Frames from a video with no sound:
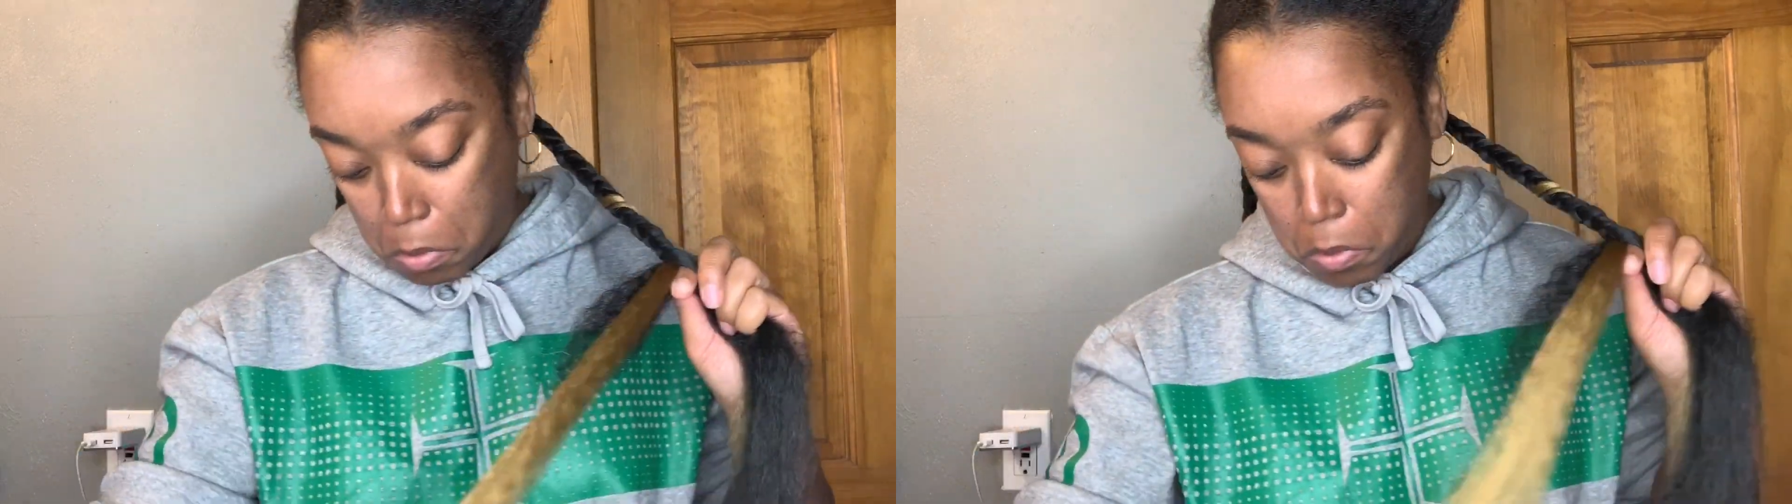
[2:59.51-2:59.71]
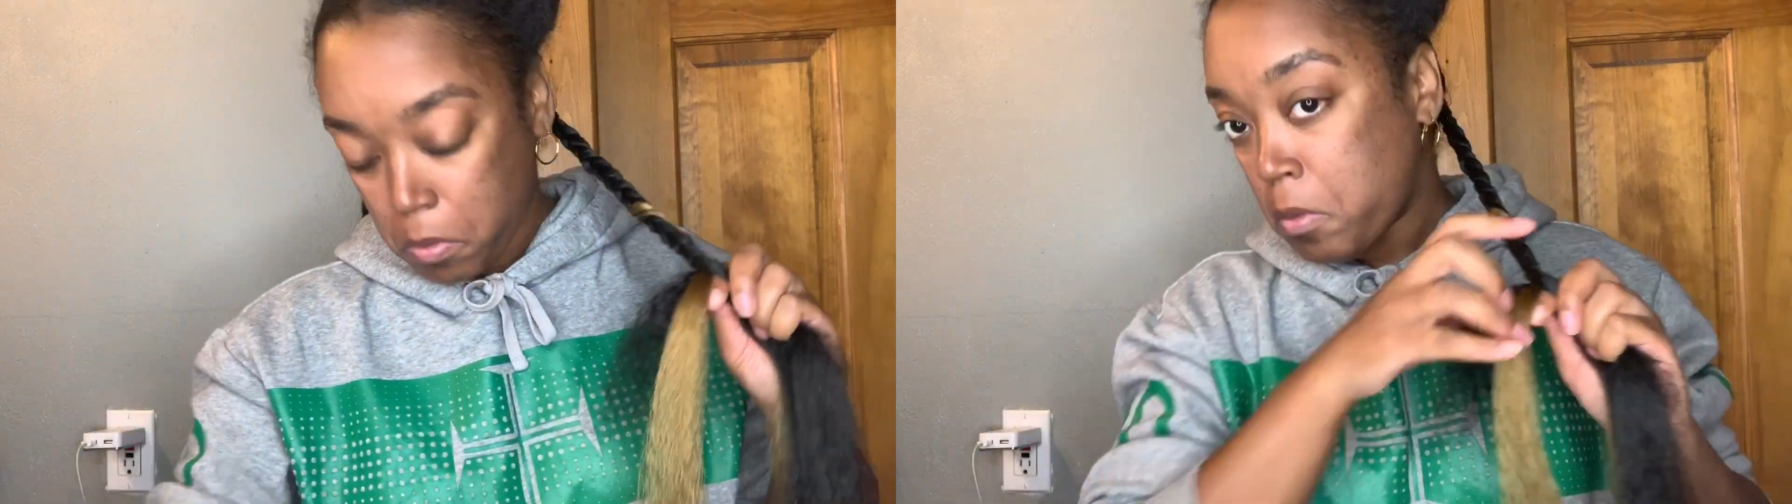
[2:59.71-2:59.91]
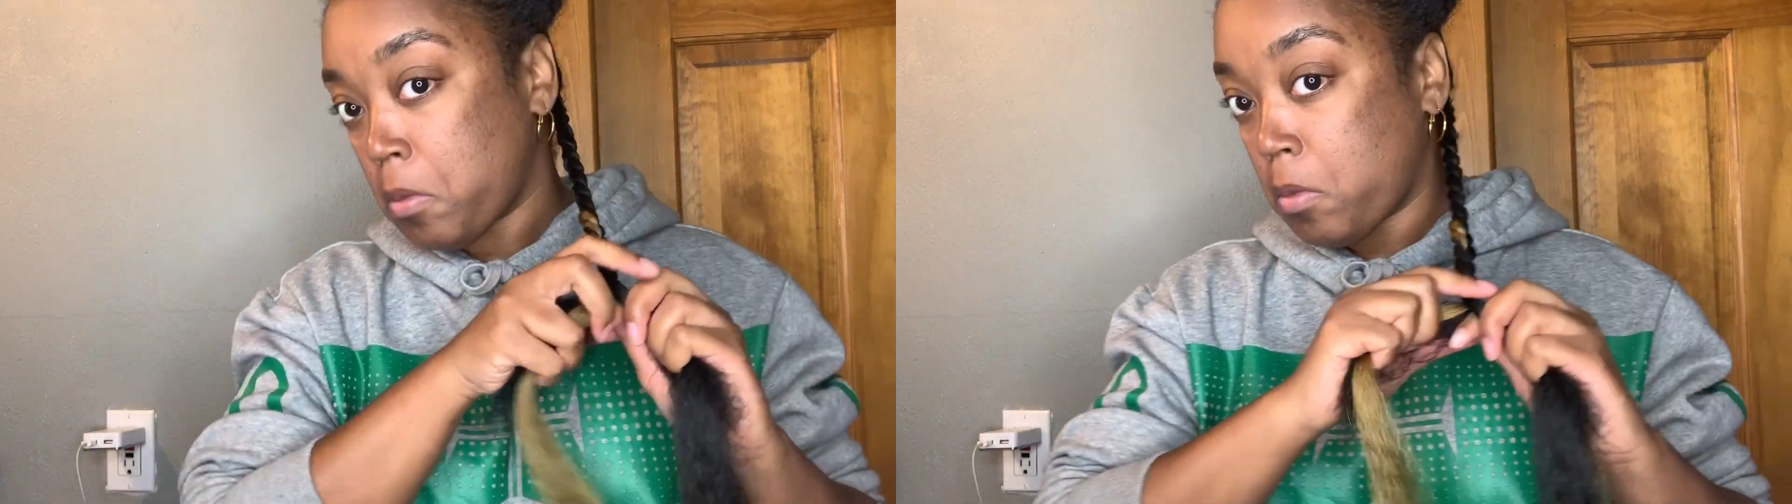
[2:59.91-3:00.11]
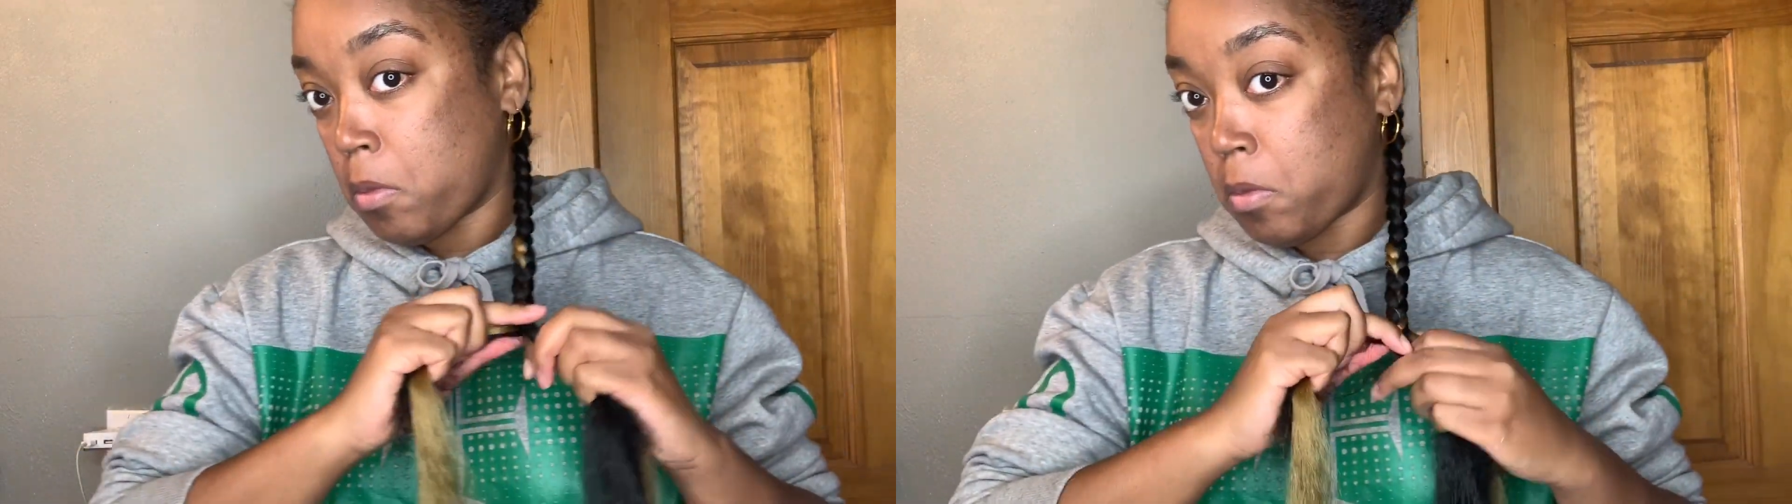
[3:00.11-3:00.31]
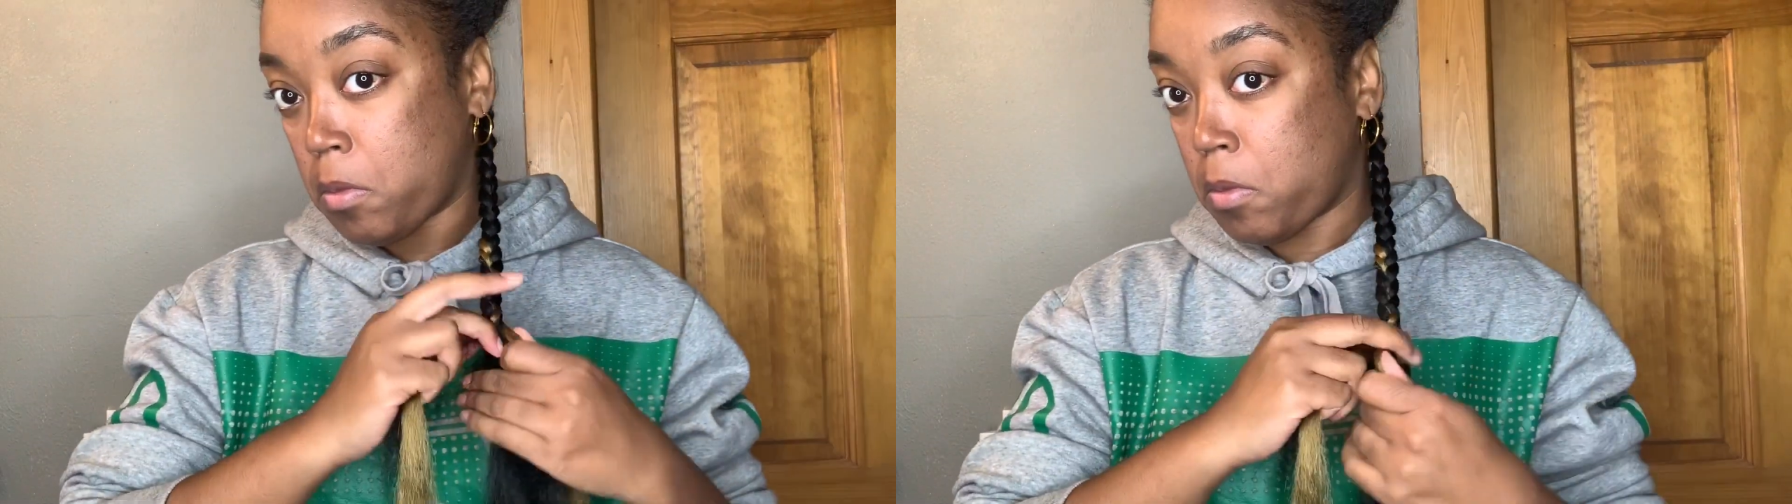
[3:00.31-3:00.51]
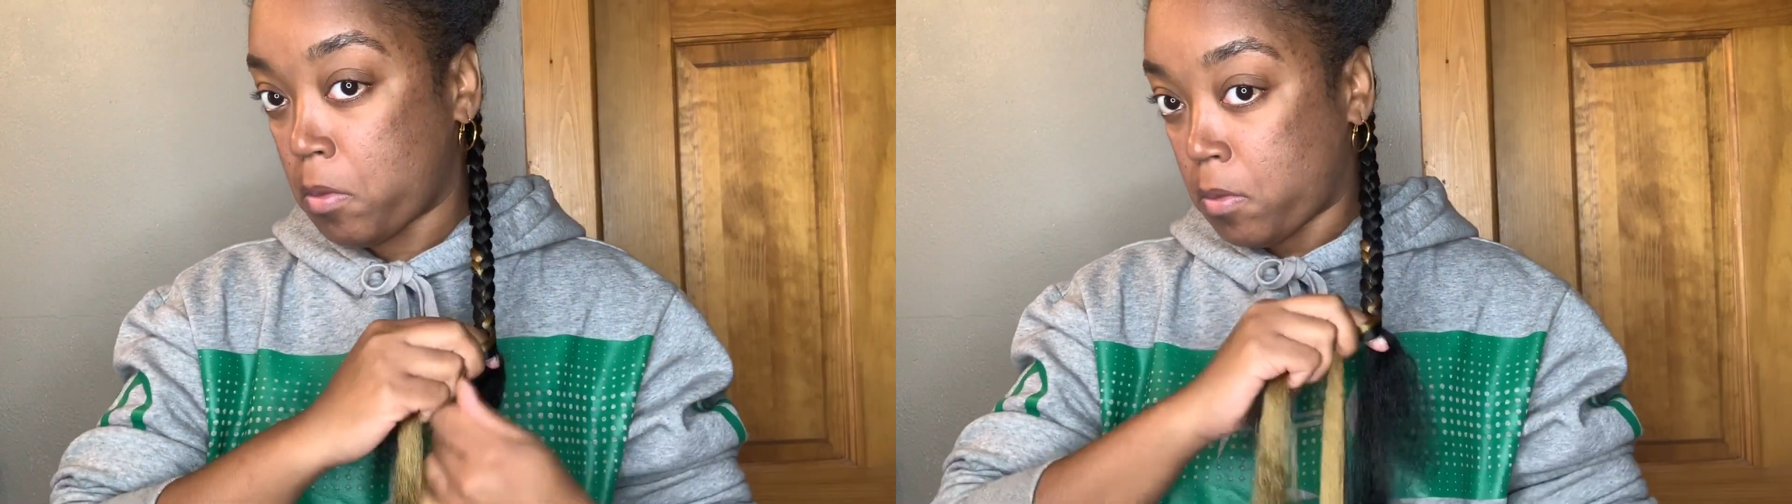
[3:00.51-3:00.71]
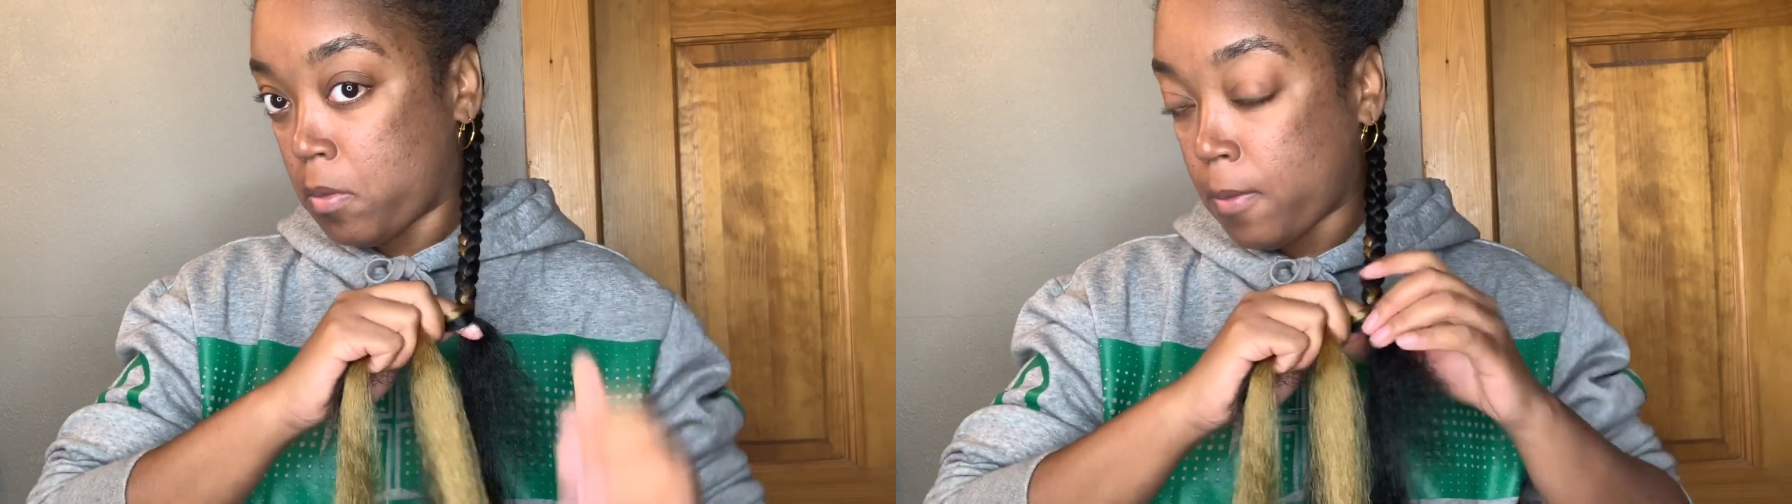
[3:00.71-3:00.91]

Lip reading: of black and just